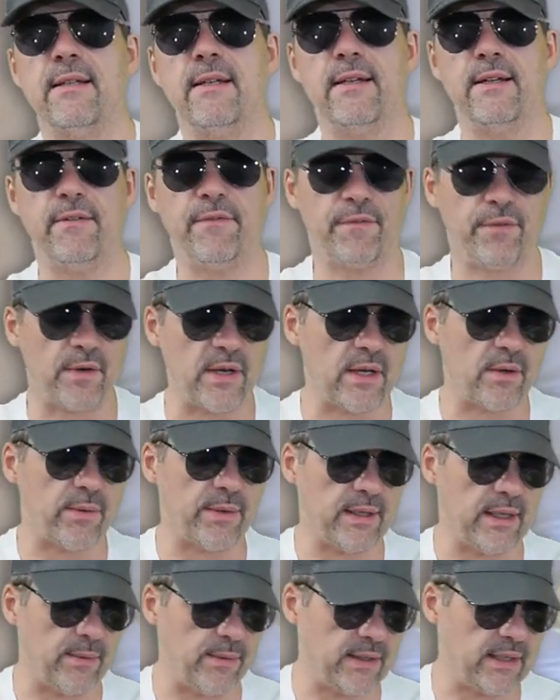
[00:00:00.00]
uh,
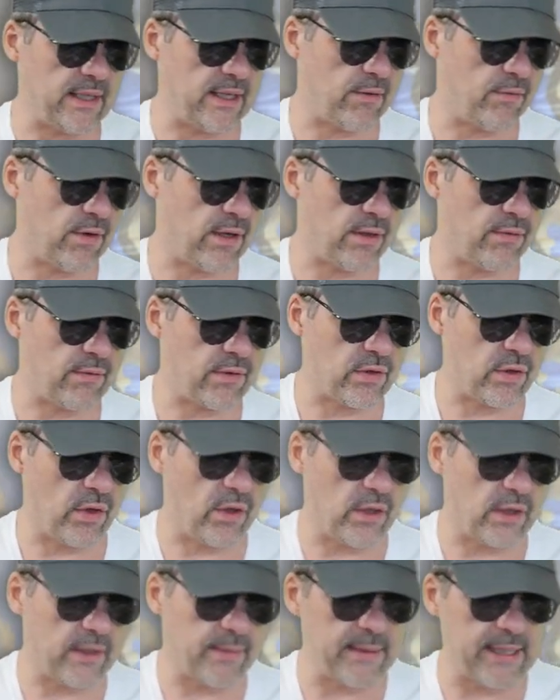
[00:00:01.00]
frequently with the
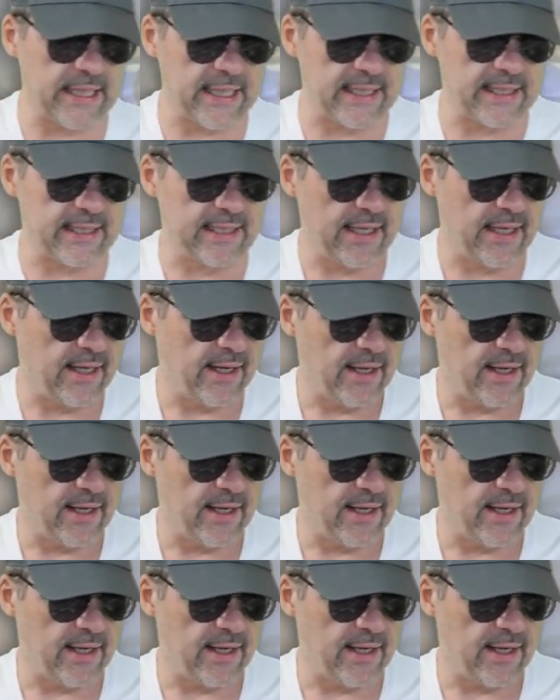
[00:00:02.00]
erythritol because